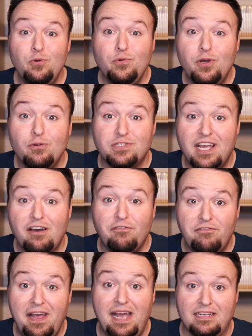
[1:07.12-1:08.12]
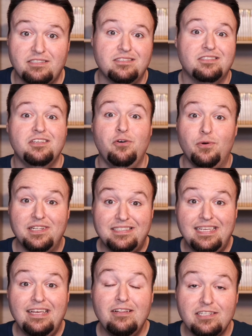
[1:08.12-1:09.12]
who knows how fast? So
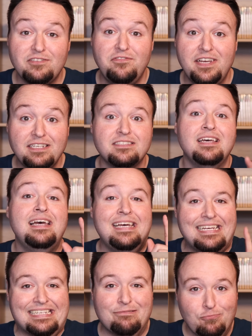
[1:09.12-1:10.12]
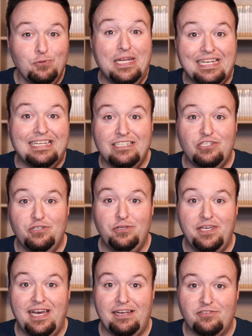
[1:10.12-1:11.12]
until it's fixed, we need to show
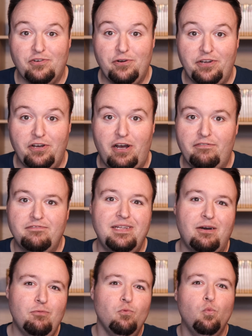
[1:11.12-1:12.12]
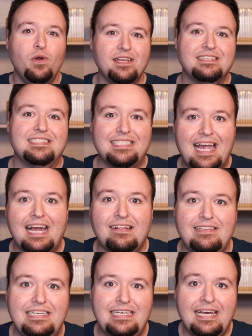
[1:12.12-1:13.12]
you how to turn it off. Now, what
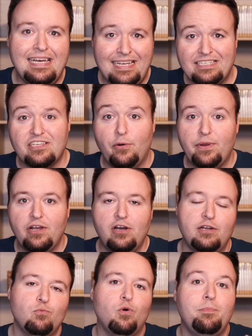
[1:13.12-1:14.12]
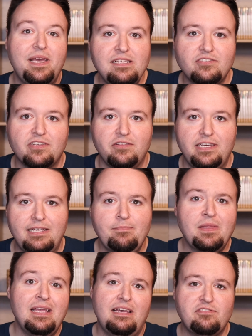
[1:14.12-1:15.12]
exactly is going on? Well,
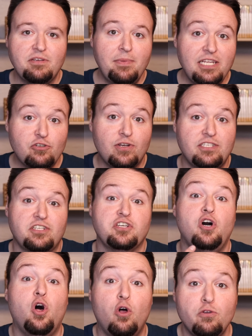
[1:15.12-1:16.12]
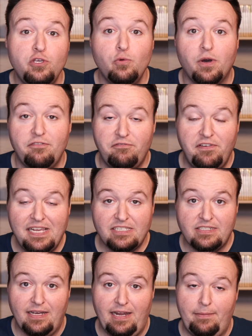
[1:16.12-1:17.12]
basically, if somebody tries to call you on
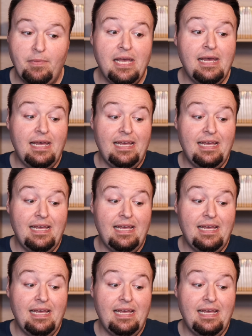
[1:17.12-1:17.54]
FaceTime,